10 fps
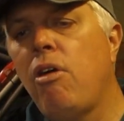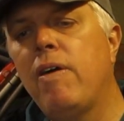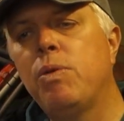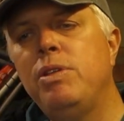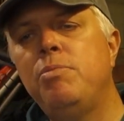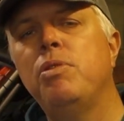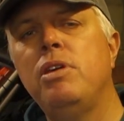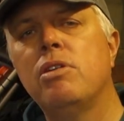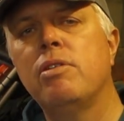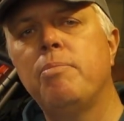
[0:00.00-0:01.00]
And when you put
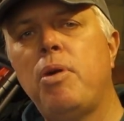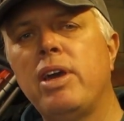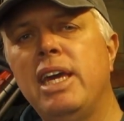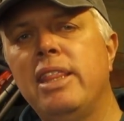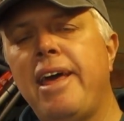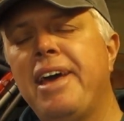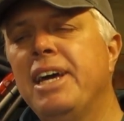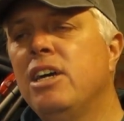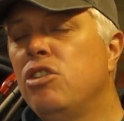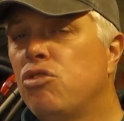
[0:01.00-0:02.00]
your bike in there,
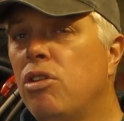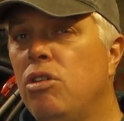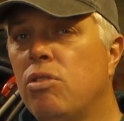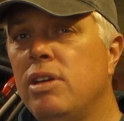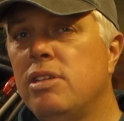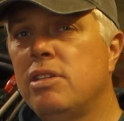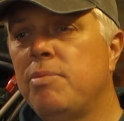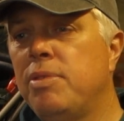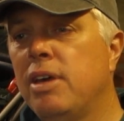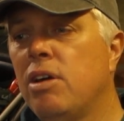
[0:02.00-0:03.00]
try and lock it to
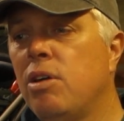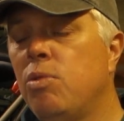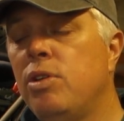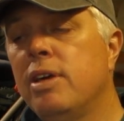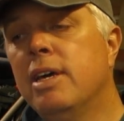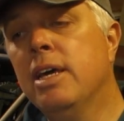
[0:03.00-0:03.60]
something, I would.